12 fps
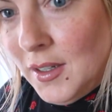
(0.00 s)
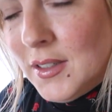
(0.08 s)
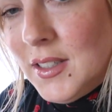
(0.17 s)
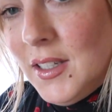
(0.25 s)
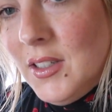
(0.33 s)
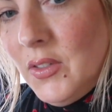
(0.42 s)

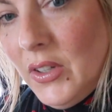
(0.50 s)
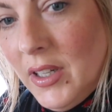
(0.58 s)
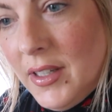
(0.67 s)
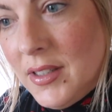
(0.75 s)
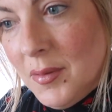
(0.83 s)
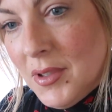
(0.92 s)
Cause I just feel
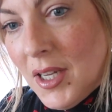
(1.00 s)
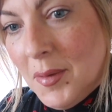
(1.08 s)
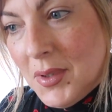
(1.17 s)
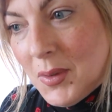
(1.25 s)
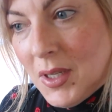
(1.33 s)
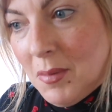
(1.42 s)
like
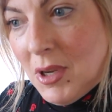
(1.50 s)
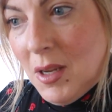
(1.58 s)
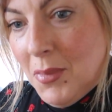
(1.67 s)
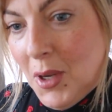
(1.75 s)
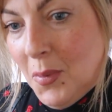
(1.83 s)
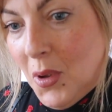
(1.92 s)
sometimes when I
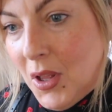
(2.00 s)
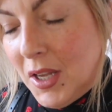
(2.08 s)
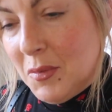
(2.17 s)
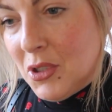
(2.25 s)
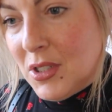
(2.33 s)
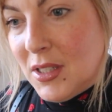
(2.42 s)
meet people,
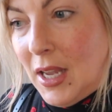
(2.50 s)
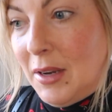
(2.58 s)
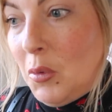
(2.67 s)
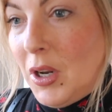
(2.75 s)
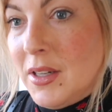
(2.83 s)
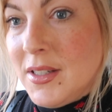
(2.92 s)
I
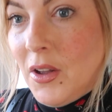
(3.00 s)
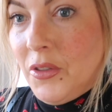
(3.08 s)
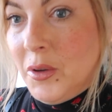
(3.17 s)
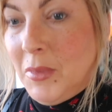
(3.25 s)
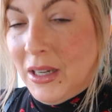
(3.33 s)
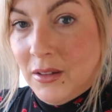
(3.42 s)
wanna tell
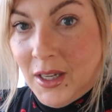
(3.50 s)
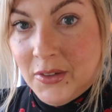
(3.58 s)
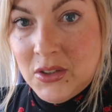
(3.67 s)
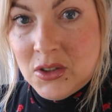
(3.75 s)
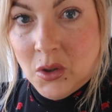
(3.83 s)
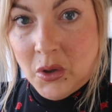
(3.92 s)
them my
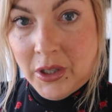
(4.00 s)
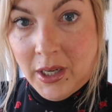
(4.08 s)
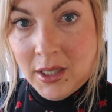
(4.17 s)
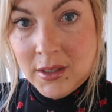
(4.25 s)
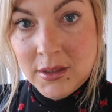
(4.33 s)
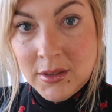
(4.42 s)
life
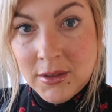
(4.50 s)
story.